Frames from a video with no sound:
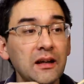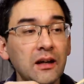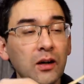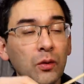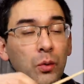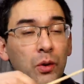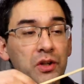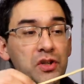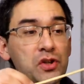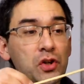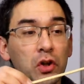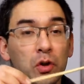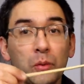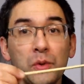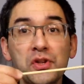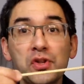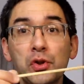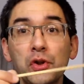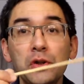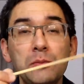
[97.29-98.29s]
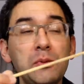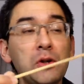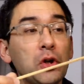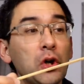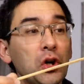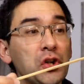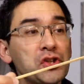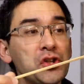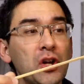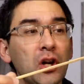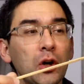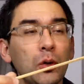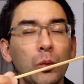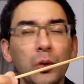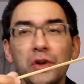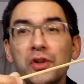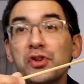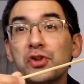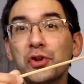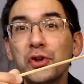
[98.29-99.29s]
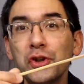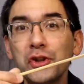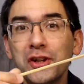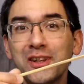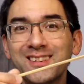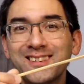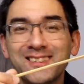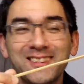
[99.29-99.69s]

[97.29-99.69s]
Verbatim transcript: Uh, wood is always good because wood is good,